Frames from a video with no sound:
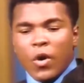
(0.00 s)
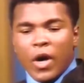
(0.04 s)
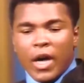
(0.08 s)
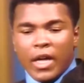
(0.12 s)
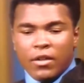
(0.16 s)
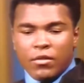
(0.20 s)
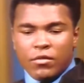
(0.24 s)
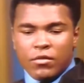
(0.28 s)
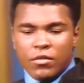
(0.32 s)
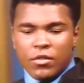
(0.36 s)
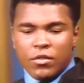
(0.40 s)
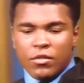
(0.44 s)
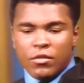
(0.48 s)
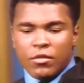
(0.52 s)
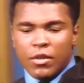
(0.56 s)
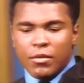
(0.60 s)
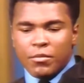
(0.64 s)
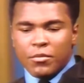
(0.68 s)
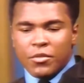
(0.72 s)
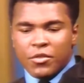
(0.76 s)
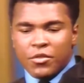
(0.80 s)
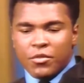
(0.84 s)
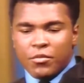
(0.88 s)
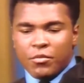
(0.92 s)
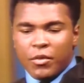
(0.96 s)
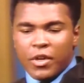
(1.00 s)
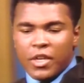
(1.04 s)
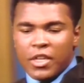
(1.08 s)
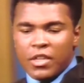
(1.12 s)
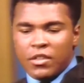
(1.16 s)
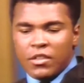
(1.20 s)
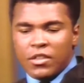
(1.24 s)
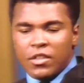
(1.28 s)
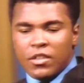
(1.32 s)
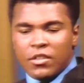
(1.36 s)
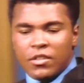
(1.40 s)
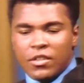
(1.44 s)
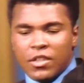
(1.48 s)
Oh, I don't know. I'm just
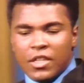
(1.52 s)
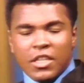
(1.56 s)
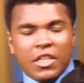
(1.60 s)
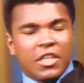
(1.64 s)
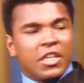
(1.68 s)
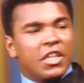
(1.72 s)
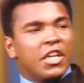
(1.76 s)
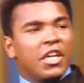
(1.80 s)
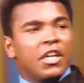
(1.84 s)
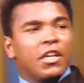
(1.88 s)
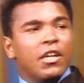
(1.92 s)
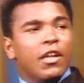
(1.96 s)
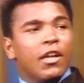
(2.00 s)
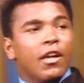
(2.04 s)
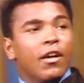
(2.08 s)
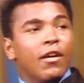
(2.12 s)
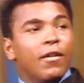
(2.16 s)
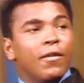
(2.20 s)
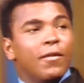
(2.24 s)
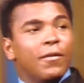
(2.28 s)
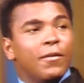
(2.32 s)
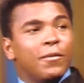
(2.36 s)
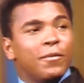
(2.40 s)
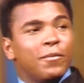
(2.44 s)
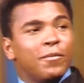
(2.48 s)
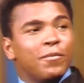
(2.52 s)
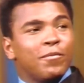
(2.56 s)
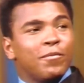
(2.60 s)
waiting any day now.